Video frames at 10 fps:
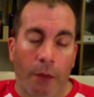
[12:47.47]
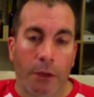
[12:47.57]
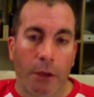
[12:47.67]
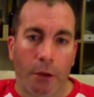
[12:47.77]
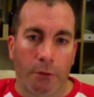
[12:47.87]
I
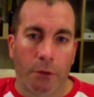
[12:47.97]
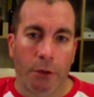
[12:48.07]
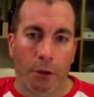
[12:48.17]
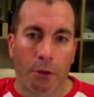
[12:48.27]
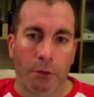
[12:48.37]
oh
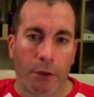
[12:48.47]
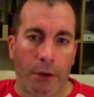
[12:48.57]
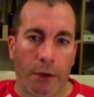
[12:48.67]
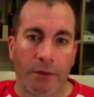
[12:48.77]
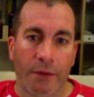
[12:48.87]
hello,
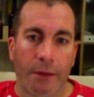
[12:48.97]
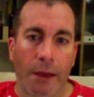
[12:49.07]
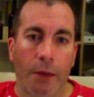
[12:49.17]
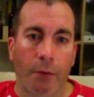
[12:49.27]
and he's like, yeah,